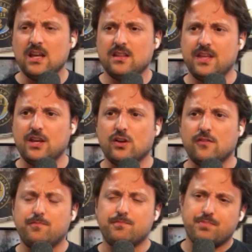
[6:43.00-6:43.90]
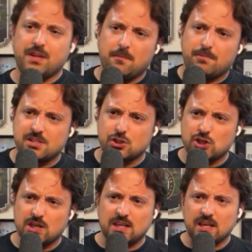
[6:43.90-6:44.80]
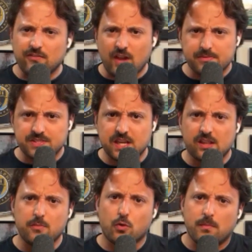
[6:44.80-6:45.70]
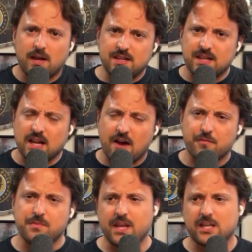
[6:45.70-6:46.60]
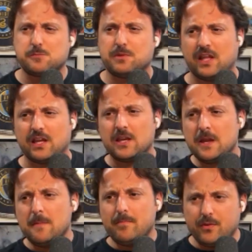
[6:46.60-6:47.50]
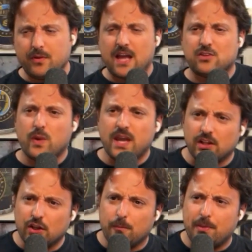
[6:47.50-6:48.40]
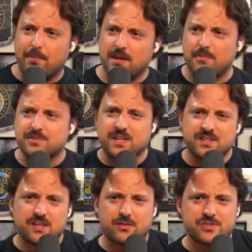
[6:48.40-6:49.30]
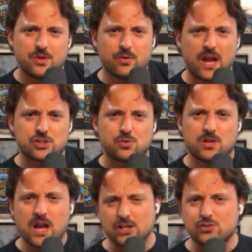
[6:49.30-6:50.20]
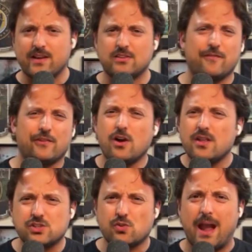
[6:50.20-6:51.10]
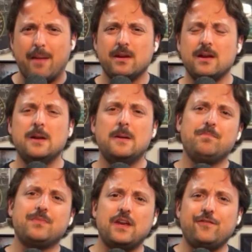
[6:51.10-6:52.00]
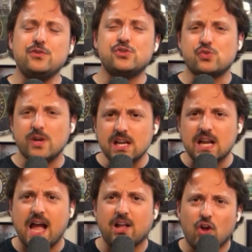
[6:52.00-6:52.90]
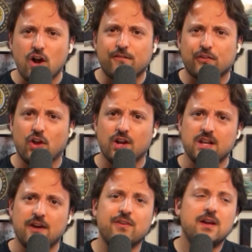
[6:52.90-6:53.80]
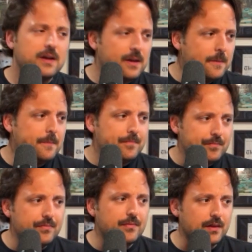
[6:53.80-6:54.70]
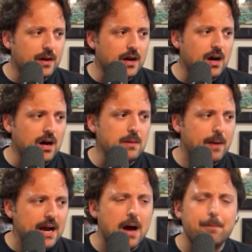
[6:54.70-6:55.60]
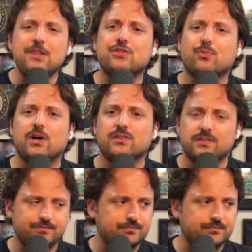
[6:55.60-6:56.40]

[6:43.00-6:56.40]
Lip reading: they could have been in position to give Yabusele more money than he got from the Knicks, but like he would have had to wait a little bit. But Yabusele said there was no actual contract offer. Like all this crap. If you string a guy along for long enough, might not be thrilled.